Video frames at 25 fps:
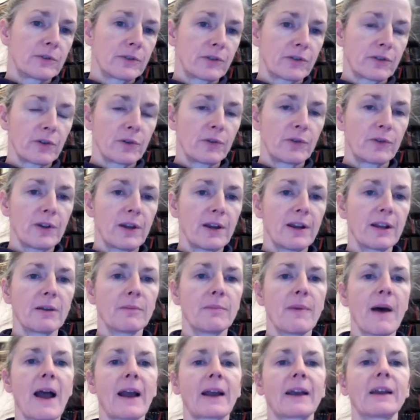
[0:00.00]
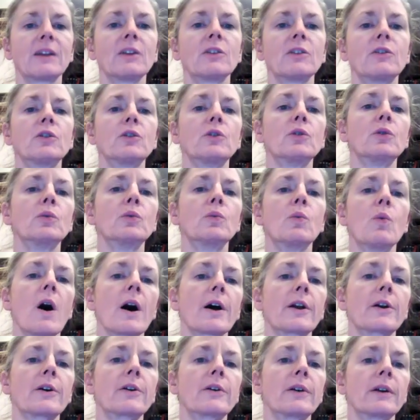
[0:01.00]
dissociating back into
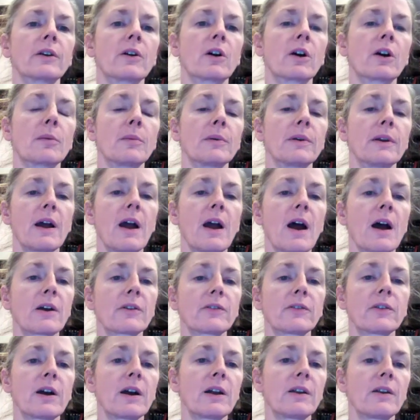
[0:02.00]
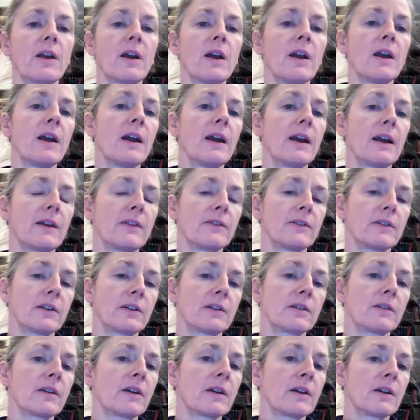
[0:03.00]
water and carbon dioxide, and
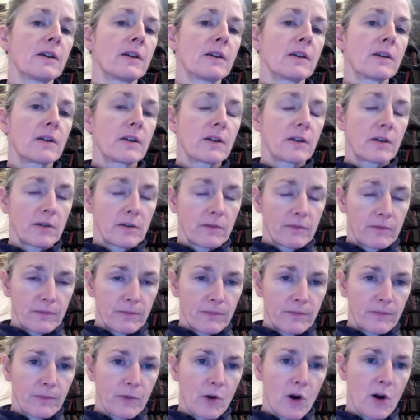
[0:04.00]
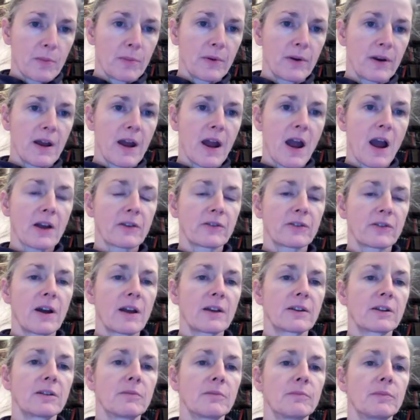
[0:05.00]
then carbon
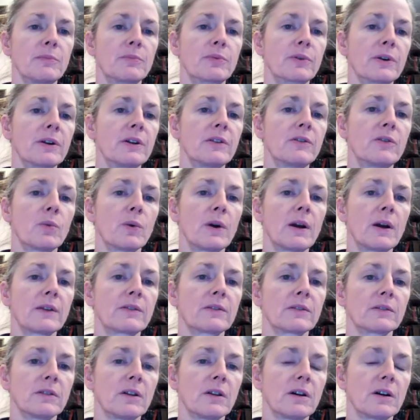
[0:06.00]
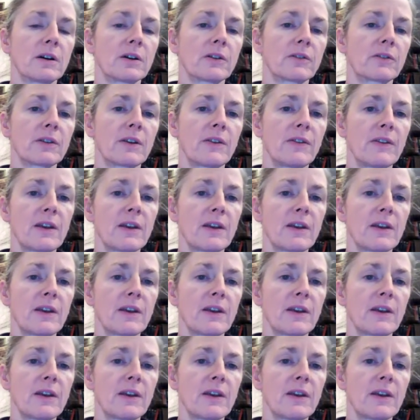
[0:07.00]
dioxide can be breathed away at the lungs,